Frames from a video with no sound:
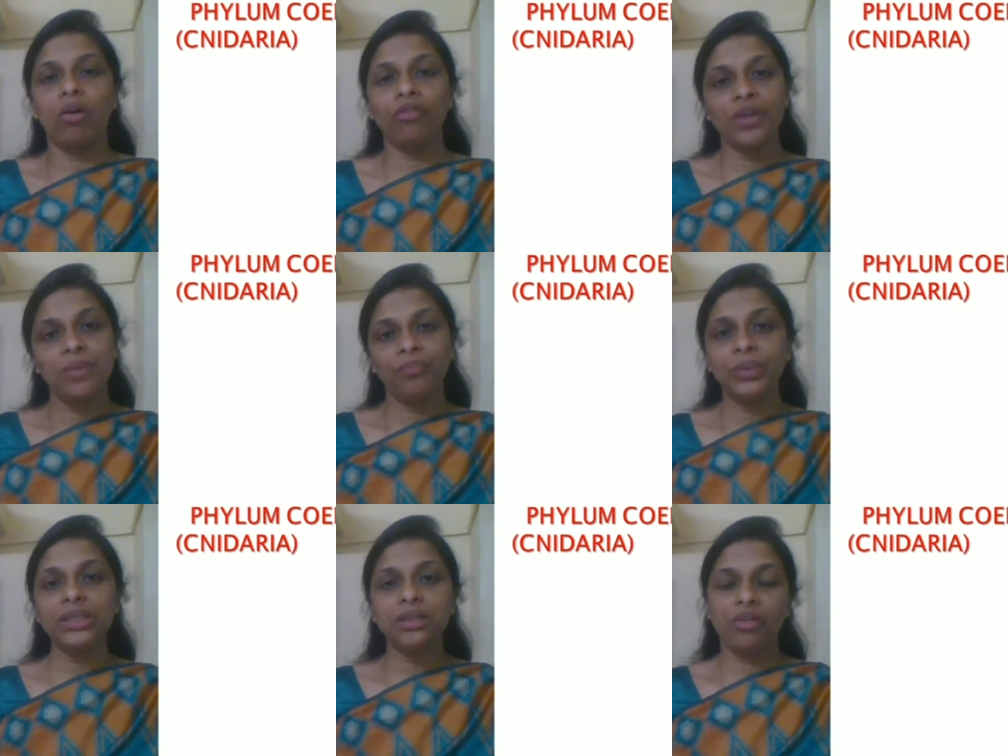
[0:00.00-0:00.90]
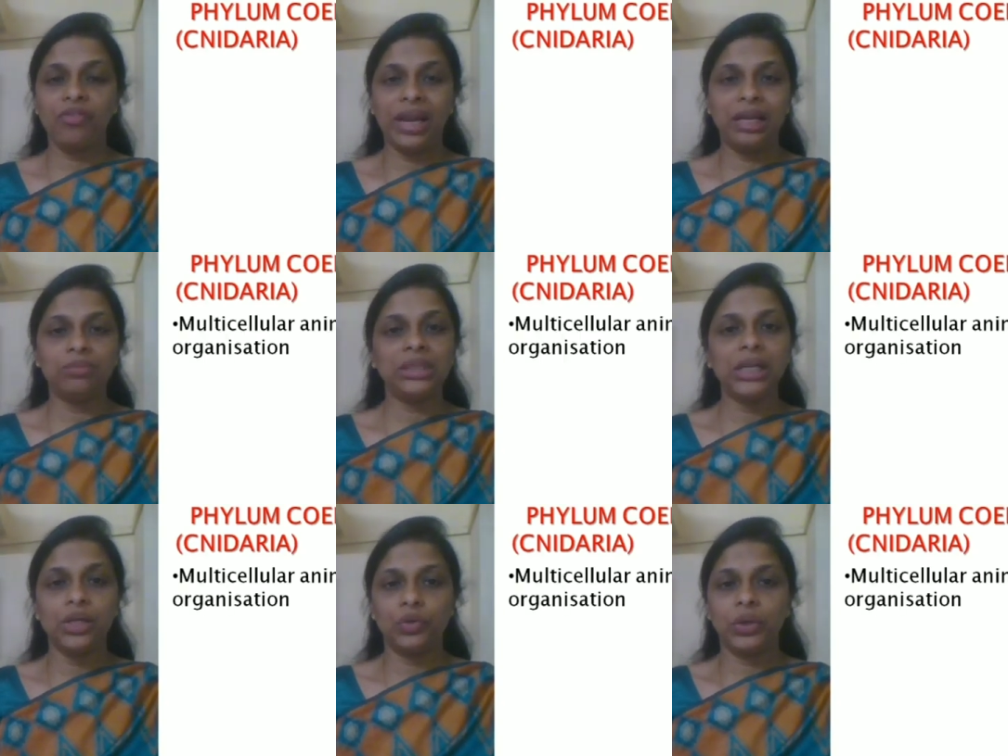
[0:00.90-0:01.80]
of this phylum
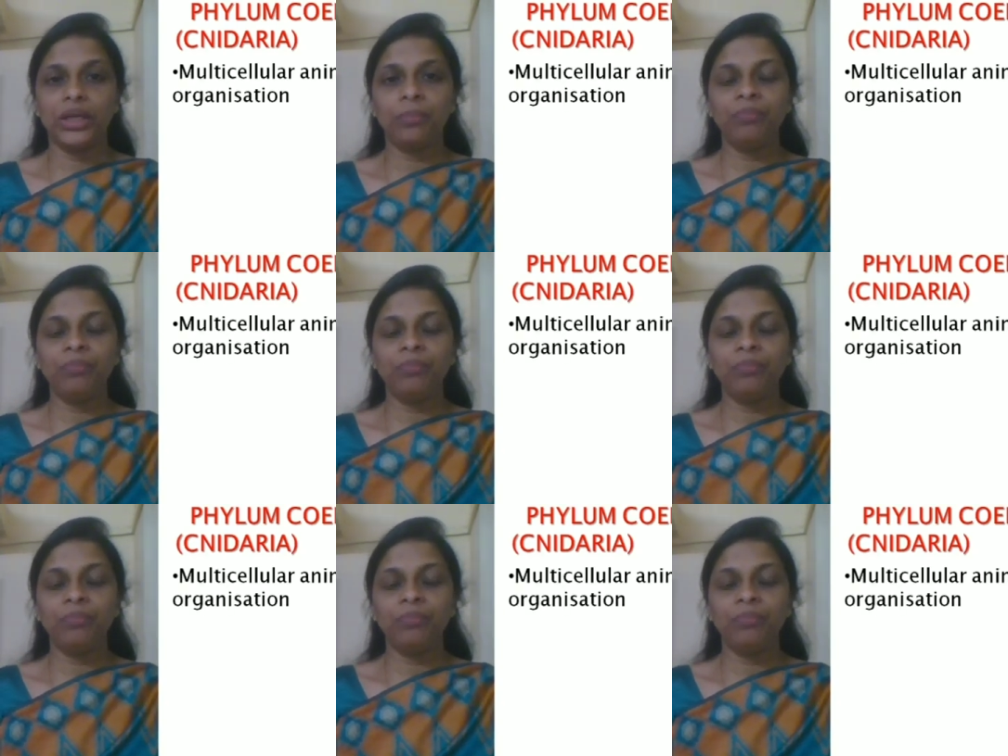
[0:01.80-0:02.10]
Coelenterata.